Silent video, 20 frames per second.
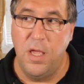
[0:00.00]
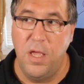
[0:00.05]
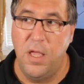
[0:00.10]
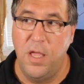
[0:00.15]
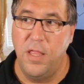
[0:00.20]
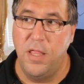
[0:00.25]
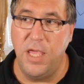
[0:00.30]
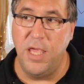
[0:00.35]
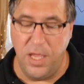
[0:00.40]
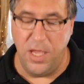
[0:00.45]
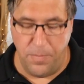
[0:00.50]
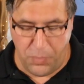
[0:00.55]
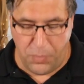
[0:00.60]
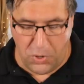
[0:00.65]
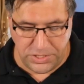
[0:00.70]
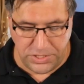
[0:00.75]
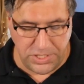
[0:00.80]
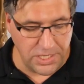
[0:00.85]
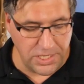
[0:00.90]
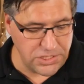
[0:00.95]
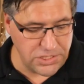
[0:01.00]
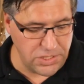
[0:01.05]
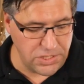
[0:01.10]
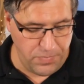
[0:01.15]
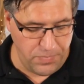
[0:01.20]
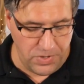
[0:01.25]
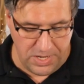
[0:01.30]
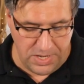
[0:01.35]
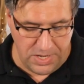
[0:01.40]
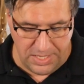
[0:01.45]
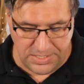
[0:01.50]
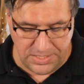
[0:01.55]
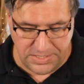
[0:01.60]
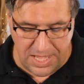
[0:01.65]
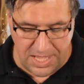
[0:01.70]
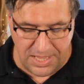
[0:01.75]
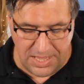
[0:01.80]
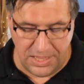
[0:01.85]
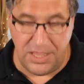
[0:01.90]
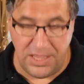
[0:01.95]
the participant
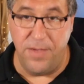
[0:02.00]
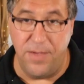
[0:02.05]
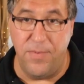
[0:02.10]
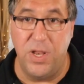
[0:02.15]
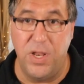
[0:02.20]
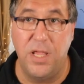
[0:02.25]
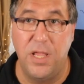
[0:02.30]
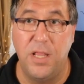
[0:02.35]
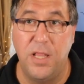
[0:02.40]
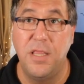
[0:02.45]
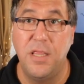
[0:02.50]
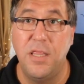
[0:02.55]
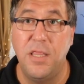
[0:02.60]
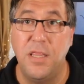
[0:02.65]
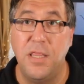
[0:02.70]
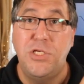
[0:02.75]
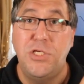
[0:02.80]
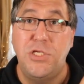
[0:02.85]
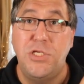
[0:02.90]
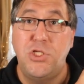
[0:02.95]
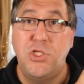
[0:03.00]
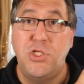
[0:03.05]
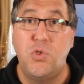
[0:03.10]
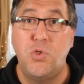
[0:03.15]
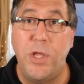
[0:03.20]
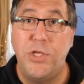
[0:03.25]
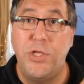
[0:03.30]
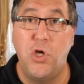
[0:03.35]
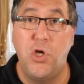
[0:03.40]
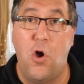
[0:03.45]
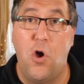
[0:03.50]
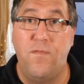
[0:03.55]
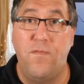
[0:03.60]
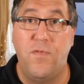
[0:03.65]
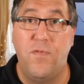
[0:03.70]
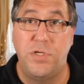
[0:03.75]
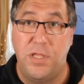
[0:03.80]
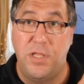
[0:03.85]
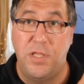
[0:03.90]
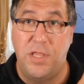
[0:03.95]
is then limited. Let me switch
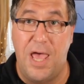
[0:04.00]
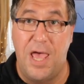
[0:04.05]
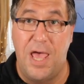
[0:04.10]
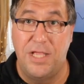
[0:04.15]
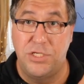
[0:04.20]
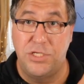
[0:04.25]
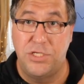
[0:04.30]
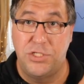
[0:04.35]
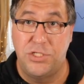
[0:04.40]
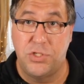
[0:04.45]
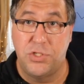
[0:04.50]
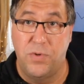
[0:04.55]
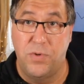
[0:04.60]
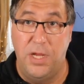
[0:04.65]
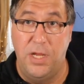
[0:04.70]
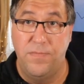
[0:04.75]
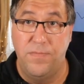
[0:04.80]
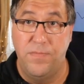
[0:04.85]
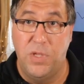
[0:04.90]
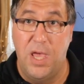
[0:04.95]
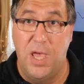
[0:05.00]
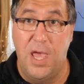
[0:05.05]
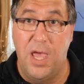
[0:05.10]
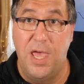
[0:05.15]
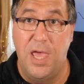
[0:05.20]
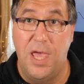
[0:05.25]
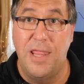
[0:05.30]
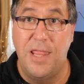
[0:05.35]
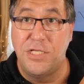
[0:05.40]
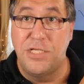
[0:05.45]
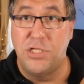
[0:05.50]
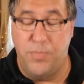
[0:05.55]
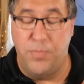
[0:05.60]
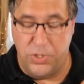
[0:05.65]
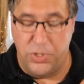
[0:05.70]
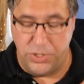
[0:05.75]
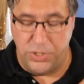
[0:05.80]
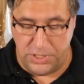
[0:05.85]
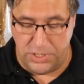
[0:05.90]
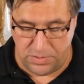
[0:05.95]
over to that screen, okay? That's the
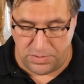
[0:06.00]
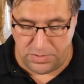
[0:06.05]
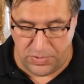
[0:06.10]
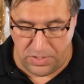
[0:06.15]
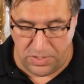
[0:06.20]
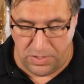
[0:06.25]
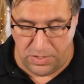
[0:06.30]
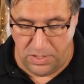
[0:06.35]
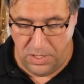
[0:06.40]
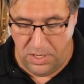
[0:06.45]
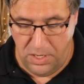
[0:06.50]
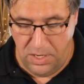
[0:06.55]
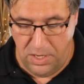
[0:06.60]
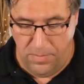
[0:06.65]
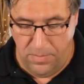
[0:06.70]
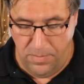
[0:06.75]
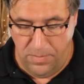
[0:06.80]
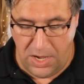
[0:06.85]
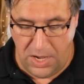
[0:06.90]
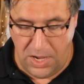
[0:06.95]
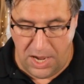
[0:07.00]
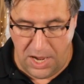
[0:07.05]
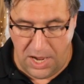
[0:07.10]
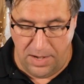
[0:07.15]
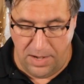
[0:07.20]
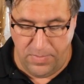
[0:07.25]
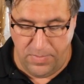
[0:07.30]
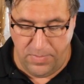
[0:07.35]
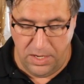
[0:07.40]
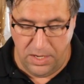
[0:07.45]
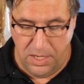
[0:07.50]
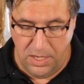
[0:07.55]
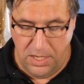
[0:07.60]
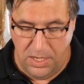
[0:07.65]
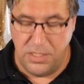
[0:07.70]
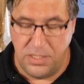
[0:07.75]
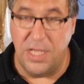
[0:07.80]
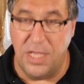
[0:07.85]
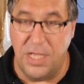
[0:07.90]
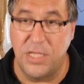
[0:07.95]
participant behind me.
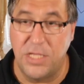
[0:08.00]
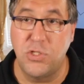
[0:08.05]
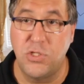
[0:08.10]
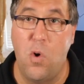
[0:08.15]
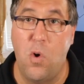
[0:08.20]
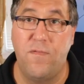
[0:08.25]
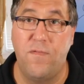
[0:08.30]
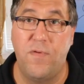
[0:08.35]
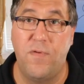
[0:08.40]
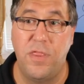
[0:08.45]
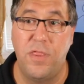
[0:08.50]
Let's go over to